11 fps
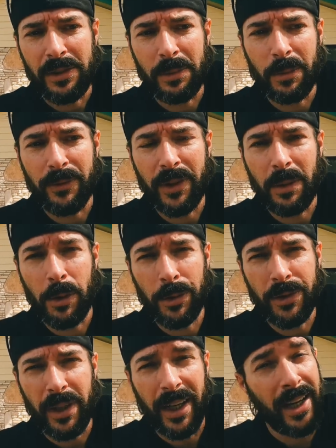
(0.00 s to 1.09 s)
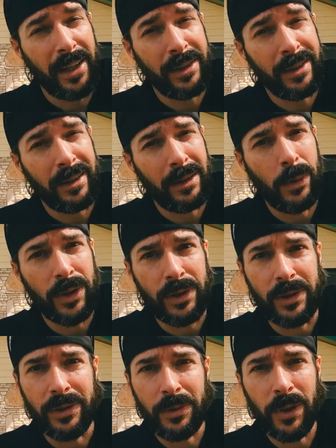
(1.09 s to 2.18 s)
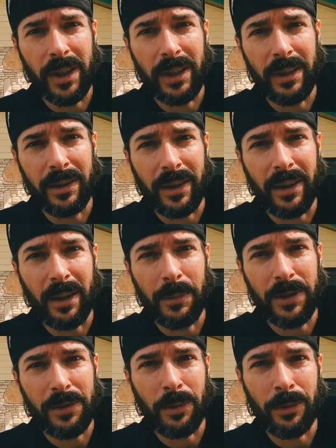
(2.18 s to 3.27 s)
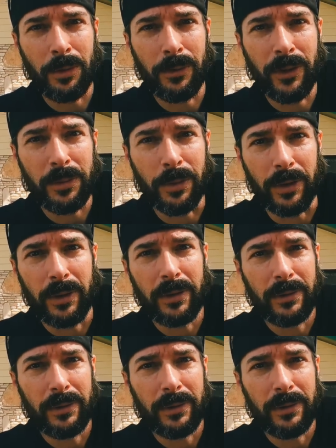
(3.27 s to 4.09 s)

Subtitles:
some of the most asked questions we get in the comments or through Facebook.